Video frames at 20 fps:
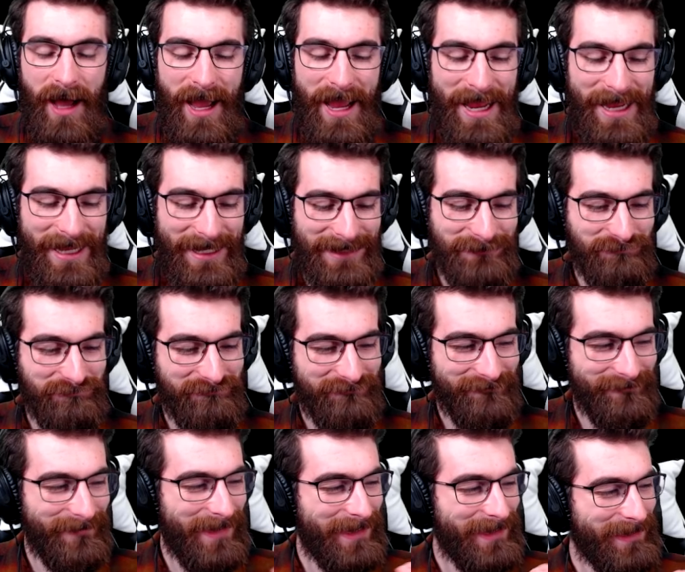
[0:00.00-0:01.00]
I
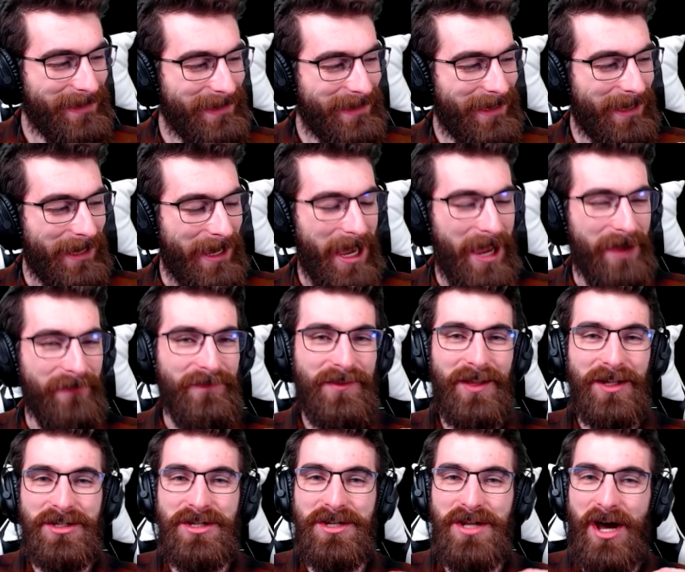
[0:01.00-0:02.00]
have
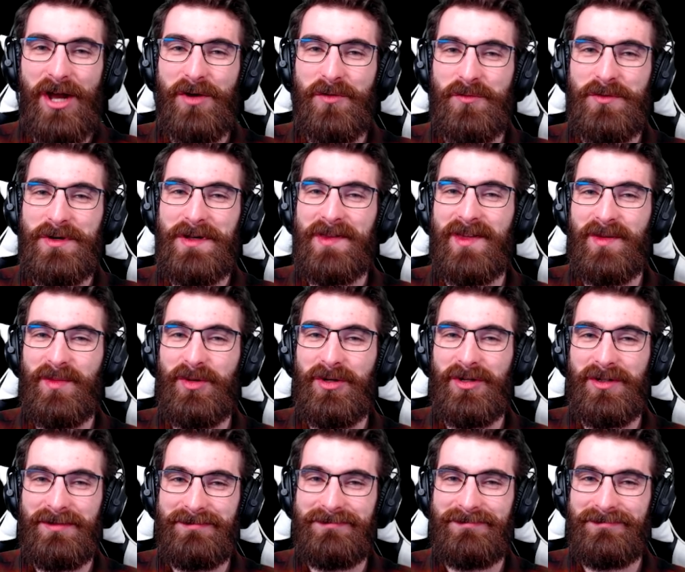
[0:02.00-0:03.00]
such an
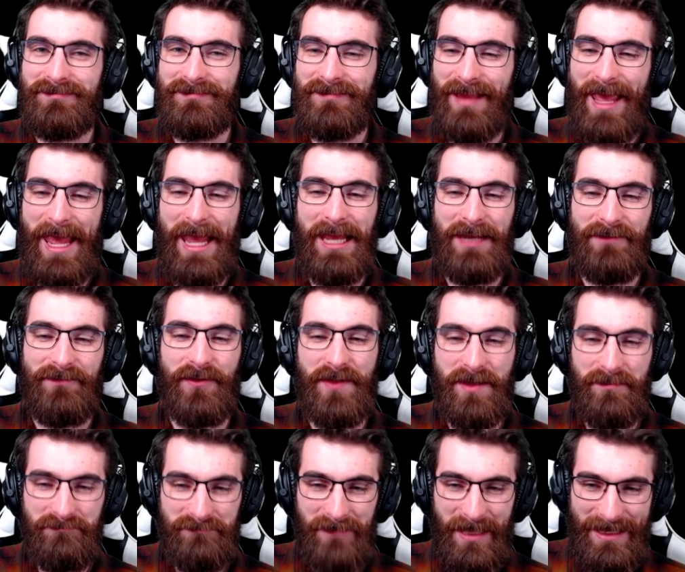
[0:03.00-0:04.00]
unreasonable hate for
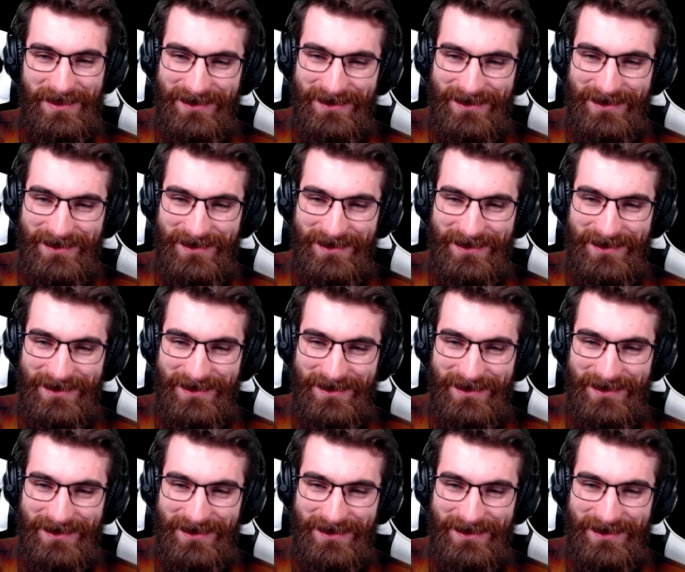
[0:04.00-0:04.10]
them.